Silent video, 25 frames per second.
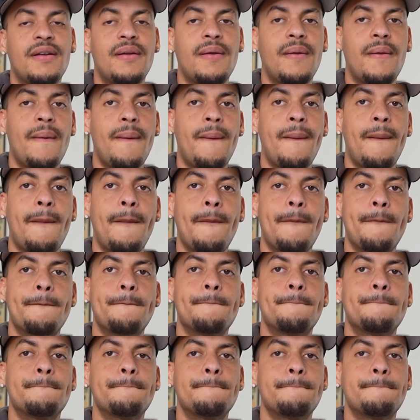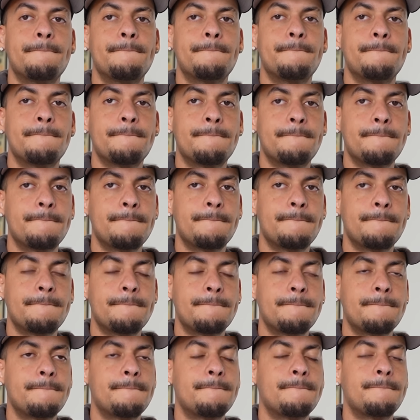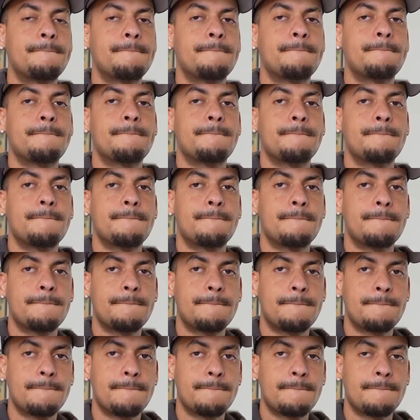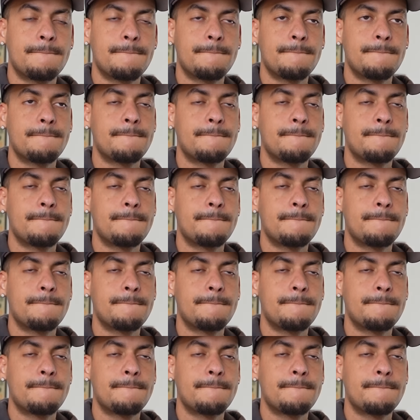[no speech]